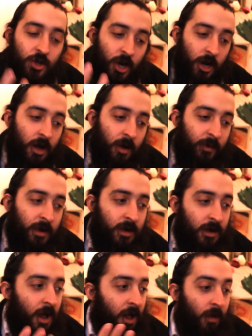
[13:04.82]
shut up
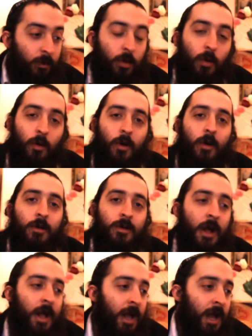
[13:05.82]
and help the
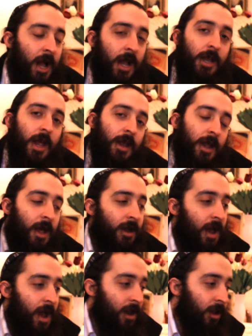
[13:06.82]
world and, and,
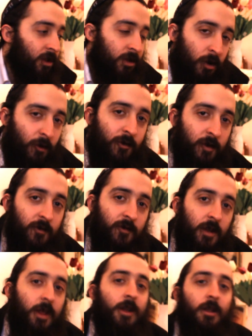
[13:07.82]
and, and it's so
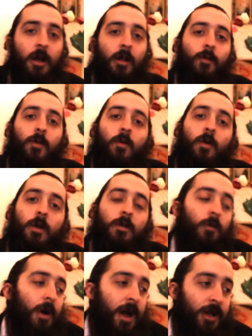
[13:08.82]
fulfilling to help the world.
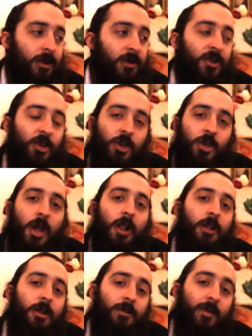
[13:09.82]
Why is it such a
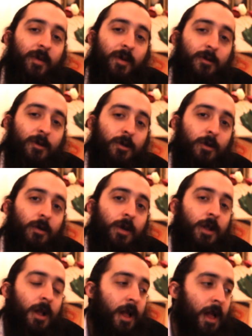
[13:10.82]
challenge for people to do
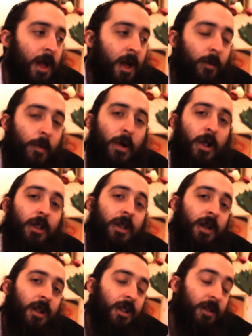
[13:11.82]
it? People are
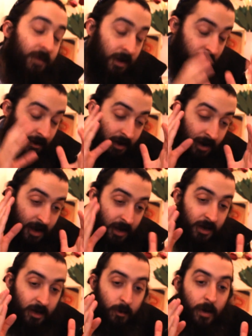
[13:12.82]
living, living in their little
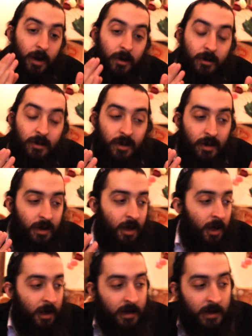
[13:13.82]
incubators, and then